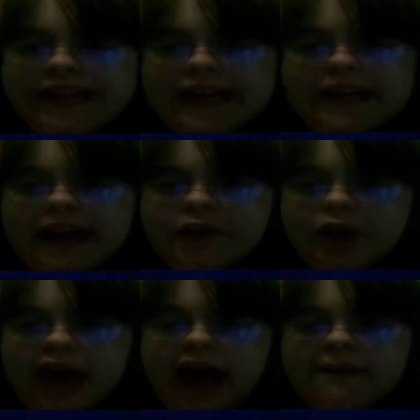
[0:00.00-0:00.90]
like in the other
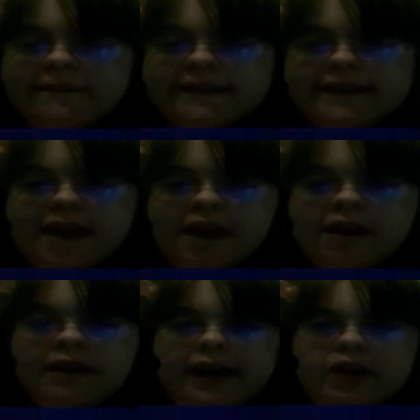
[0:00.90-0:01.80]
games.
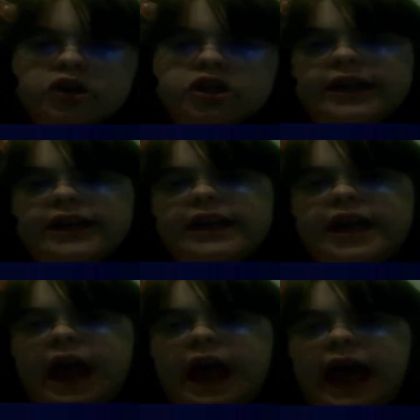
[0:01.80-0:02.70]
He or she.
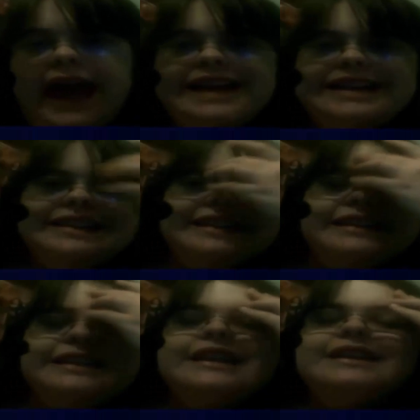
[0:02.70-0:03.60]
And
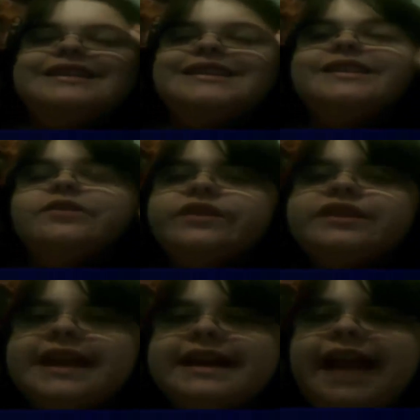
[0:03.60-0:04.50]
you'd
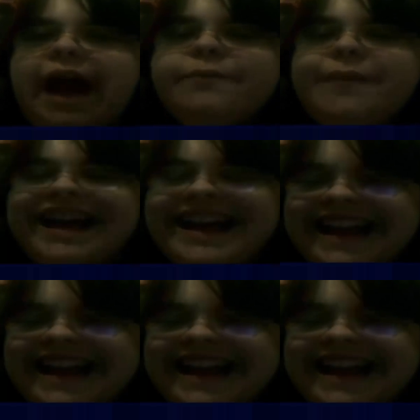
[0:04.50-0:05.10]
think that would make it